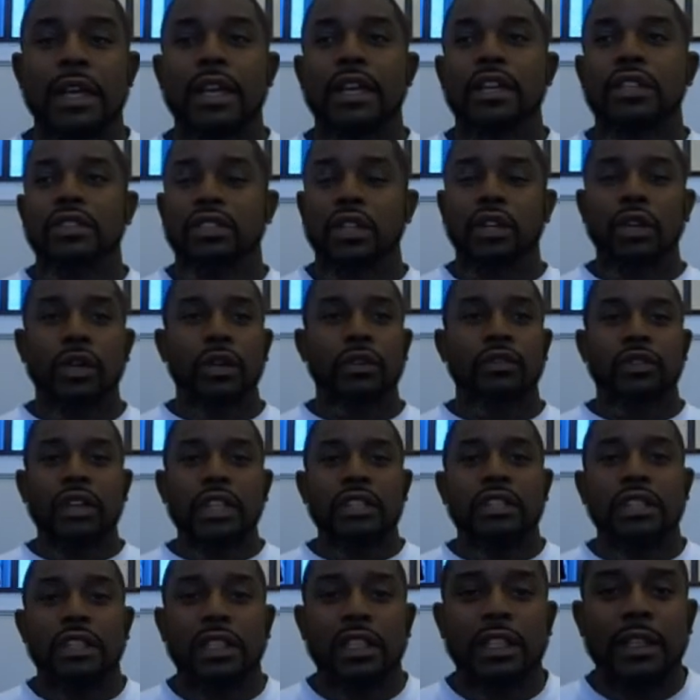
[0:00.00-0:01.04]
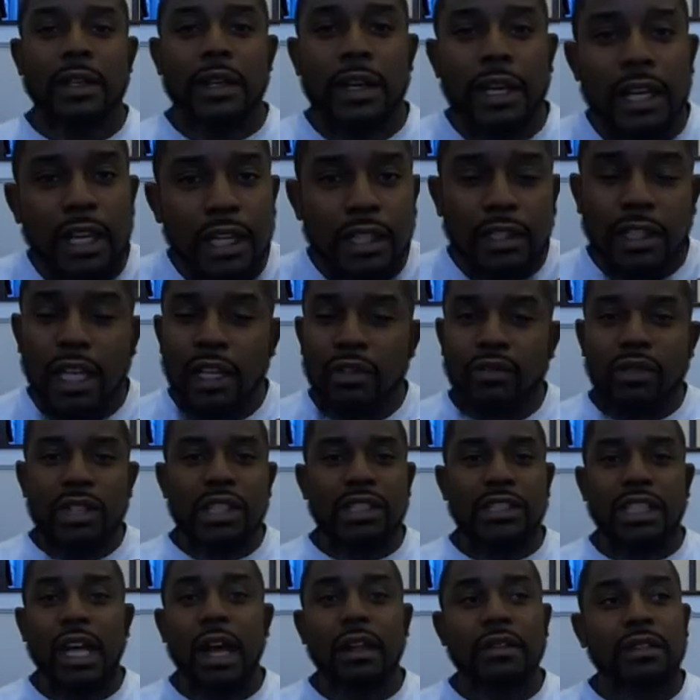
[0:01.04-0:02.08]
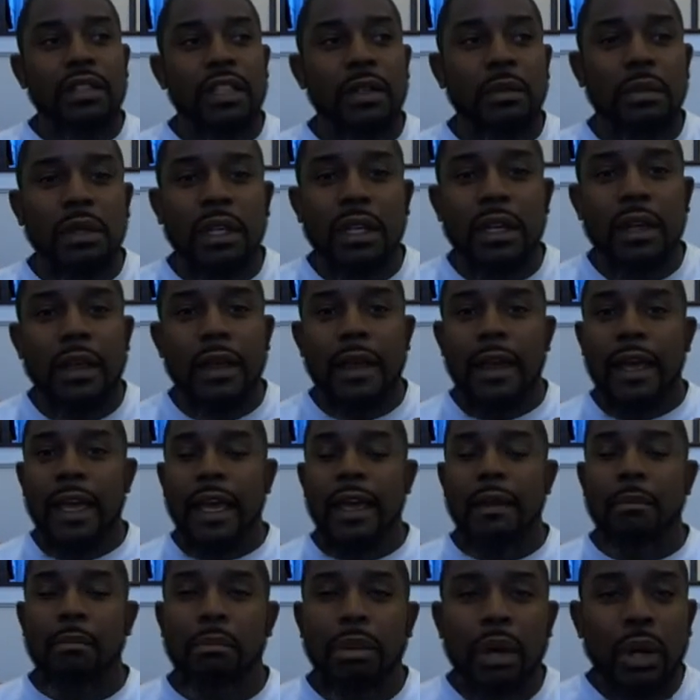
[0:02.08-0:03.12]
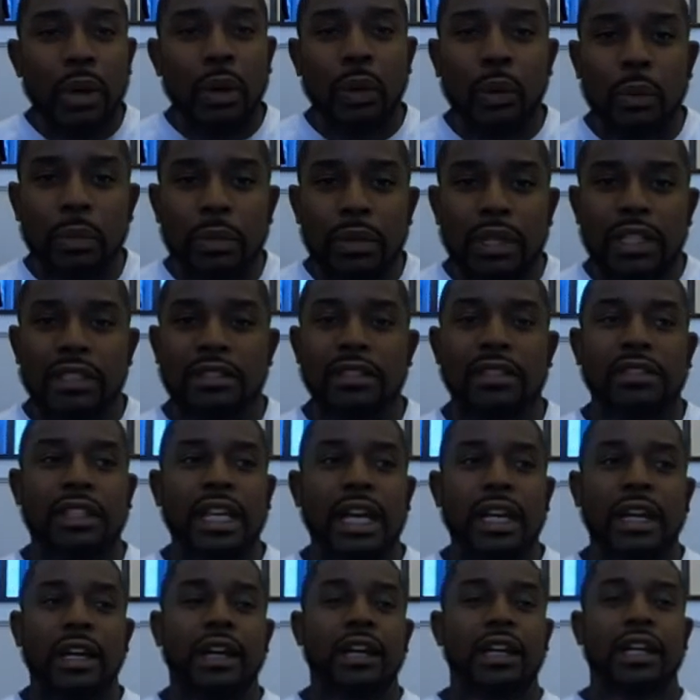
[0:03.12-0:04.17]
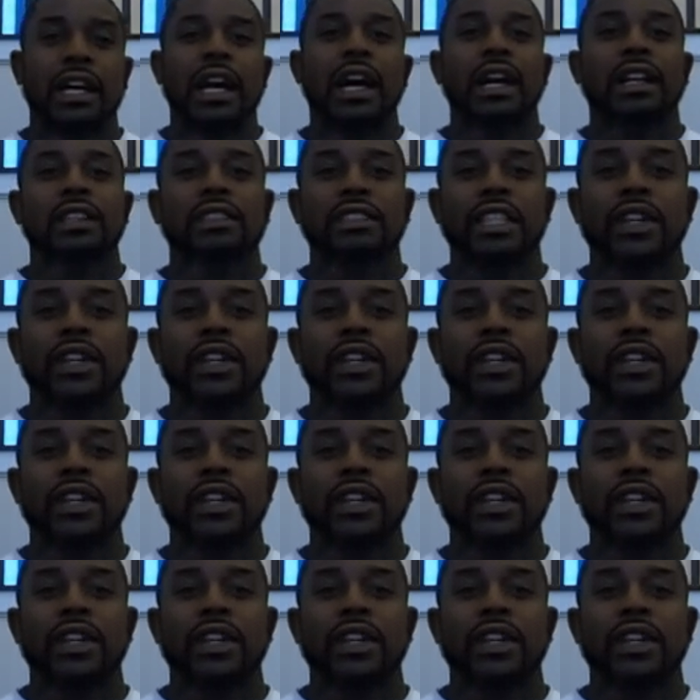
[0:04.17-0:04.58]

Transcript: So eventually, they reached out to me, and boom, it's just like a college